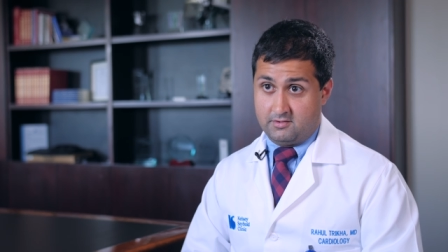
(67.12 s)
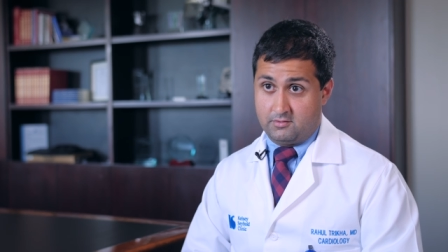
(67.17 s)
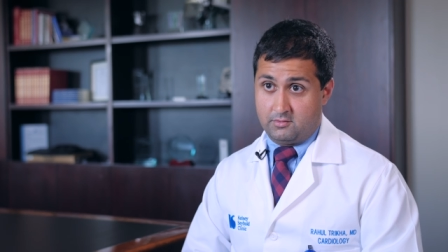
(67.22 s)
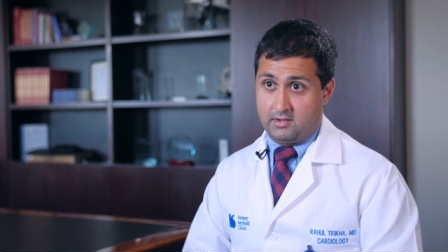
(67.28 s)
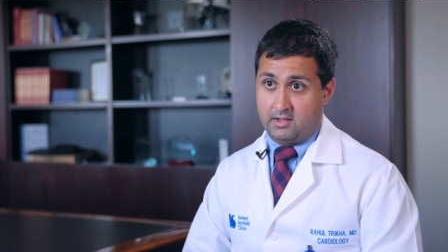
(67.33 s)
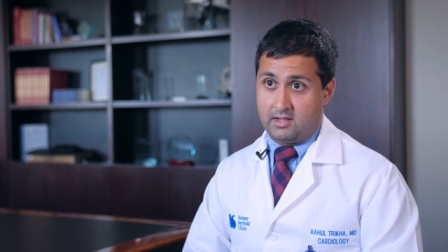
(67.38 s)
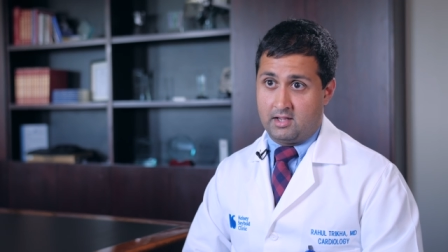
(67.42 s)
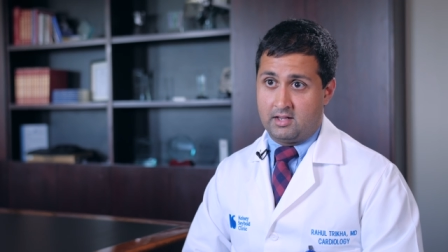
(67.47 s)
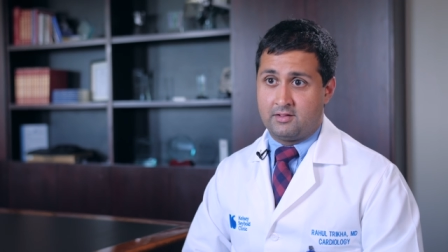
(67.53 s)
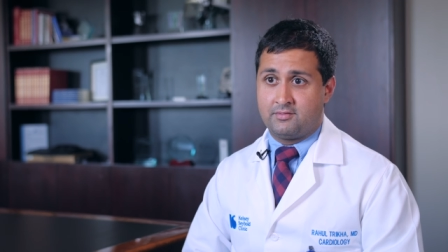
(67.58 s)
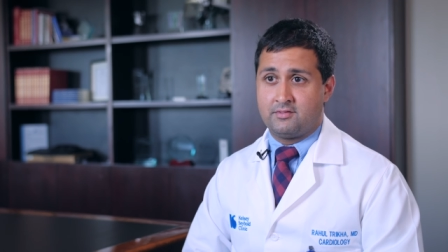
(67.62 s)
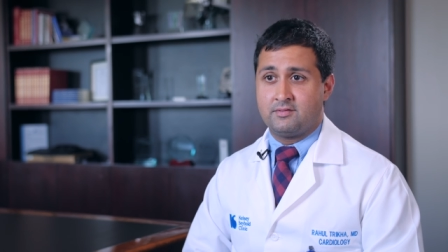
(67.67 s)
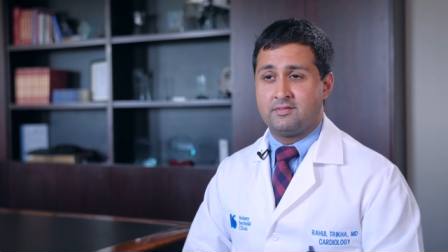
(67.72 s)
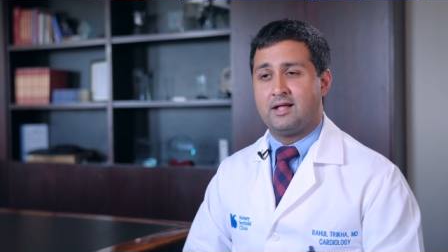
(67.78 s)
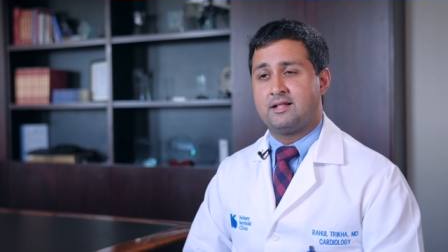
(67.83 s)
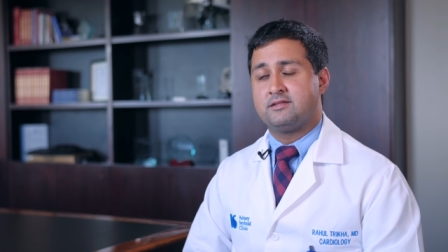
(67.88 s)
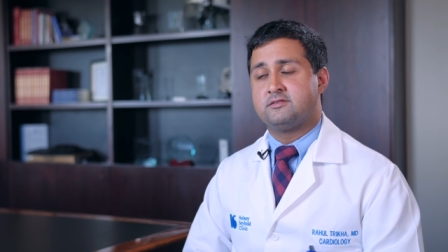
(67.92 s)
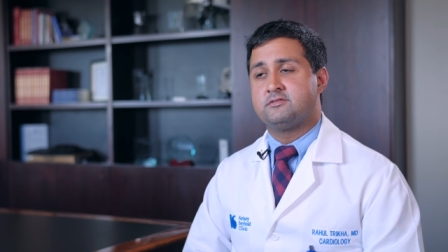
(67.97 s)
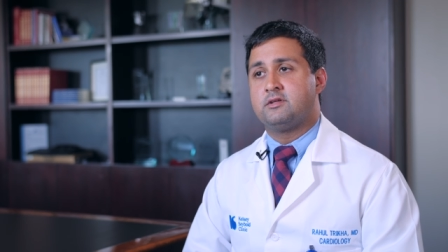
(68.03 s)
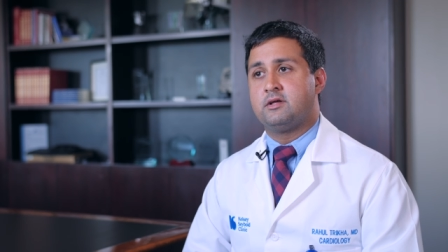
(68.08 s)
okay? And I think
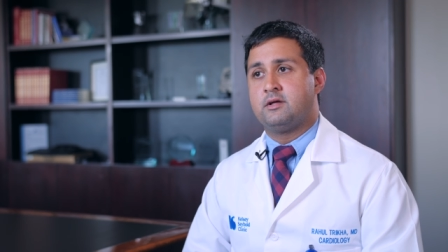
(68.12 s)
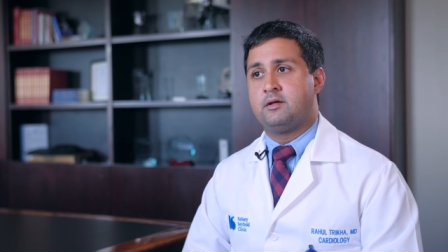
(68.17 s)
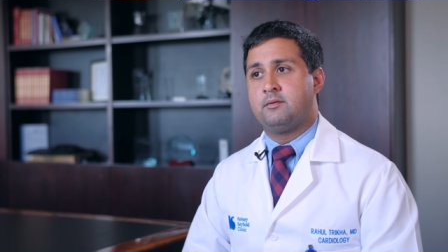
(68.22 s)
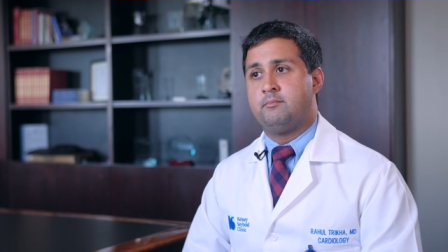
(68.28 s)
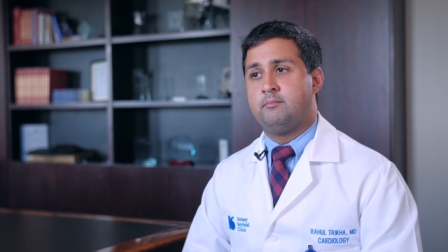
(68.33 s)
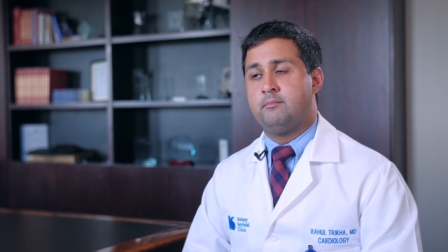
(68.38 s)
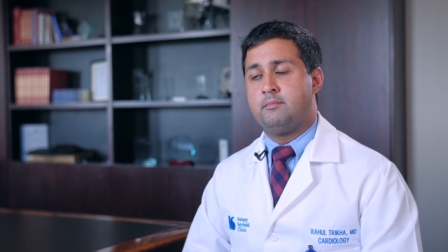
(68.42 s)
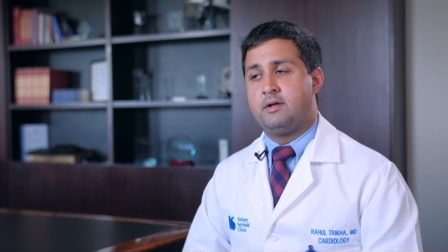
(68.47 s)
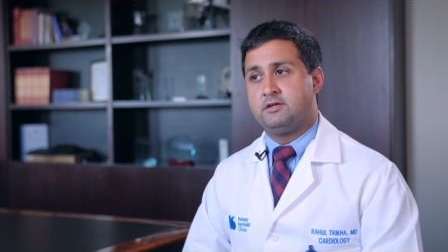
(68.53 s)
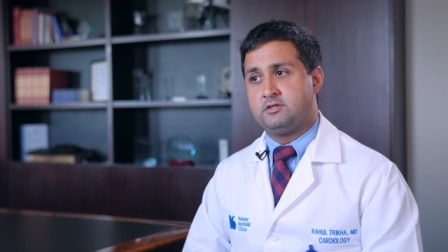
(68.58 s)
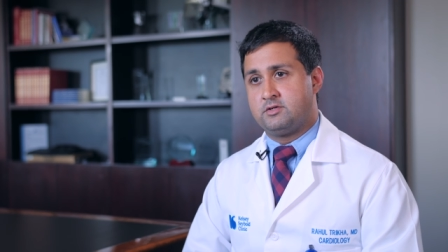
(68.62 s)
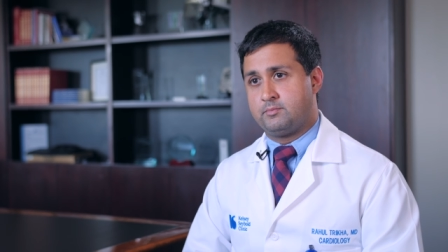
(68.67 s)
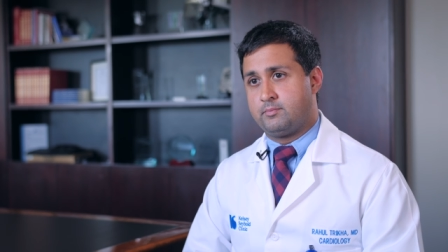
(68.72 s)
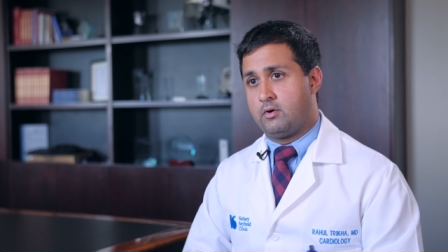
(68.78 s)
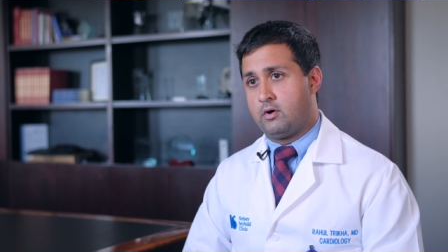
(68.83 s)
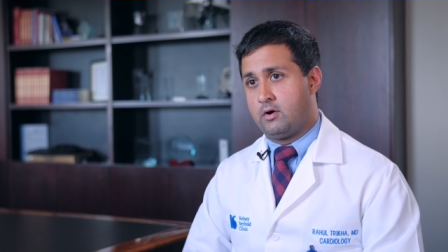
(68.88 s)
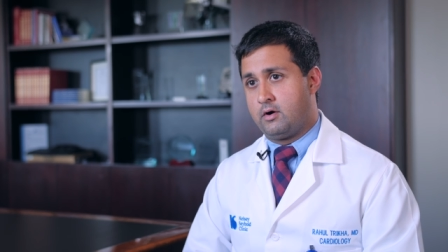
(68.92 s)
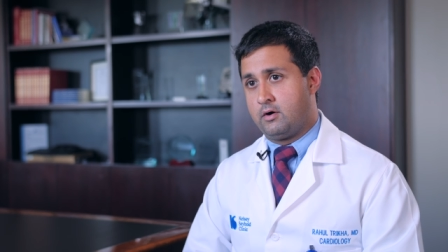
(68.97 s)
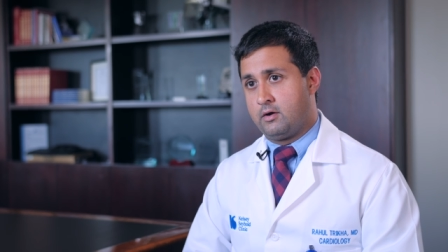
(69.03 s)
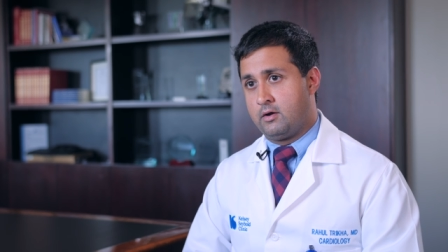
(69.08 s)
that's a major
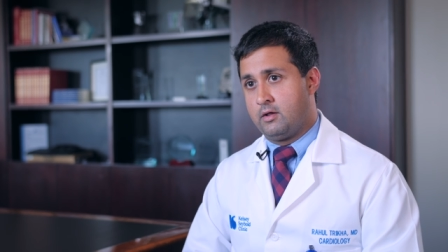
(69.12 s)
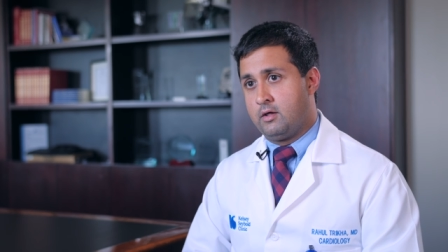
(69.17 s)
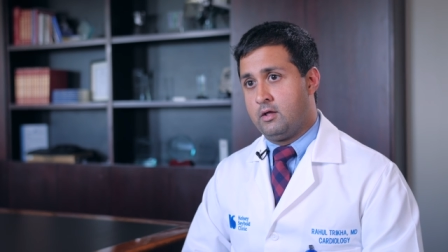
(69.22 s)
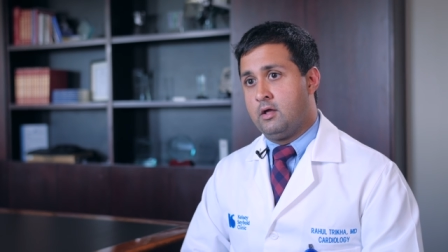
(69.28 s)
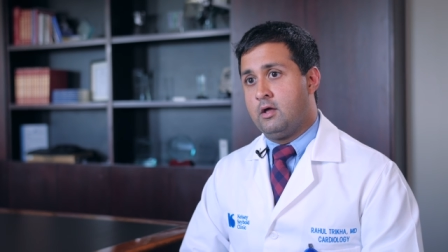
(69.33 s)
part